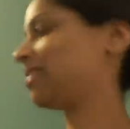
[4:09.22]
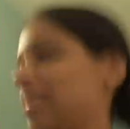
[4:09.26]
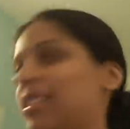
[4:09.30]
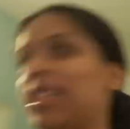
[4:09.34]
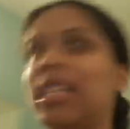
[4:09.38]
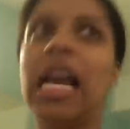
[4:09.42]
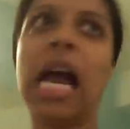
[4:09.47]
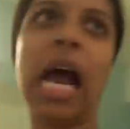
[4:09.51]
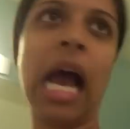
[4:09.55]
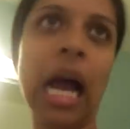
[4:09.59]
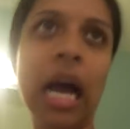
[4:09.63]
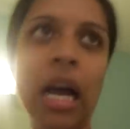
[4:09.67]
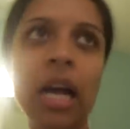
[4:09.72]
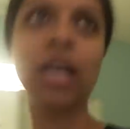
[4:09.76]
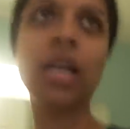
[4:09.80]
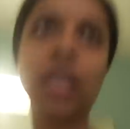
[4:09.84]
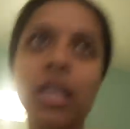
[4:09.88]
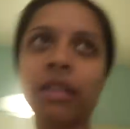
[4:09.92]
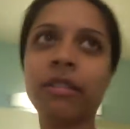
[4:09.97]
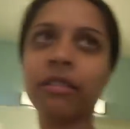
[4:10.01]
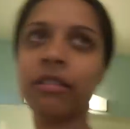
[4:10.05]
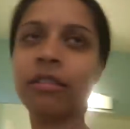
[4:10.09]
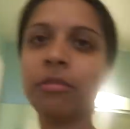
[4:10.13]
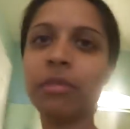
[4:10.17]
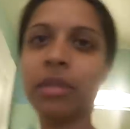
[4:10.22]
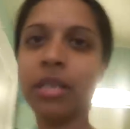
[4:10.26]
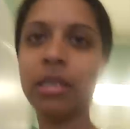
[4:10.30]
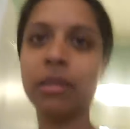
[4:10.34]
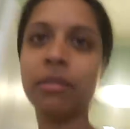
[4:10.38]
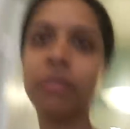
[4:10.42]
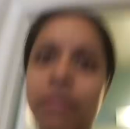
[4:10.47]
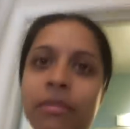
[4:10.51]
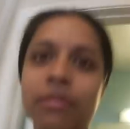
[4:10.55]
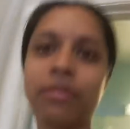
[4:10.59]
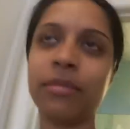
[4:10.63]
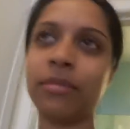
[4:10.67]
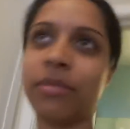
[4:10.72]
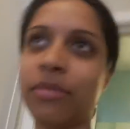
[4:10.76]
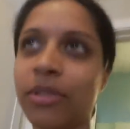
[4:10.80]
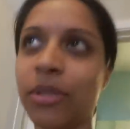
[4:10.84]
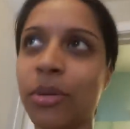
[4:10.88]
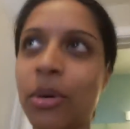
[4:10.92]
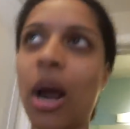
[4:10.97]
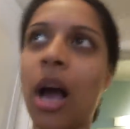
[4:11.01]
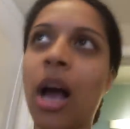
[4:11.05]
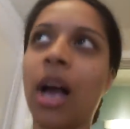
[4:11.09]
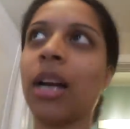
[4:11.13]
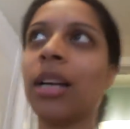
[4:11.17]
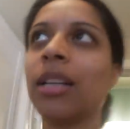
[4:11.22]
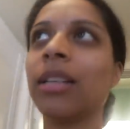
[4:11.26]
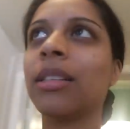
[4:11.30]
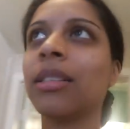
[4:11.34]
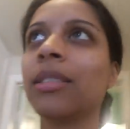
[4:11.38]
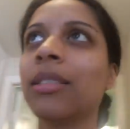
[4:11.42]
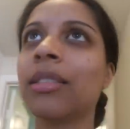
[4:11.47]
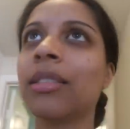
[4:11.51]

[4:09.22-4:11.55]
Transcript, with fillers: Yeah. yeah. For me and The Rock.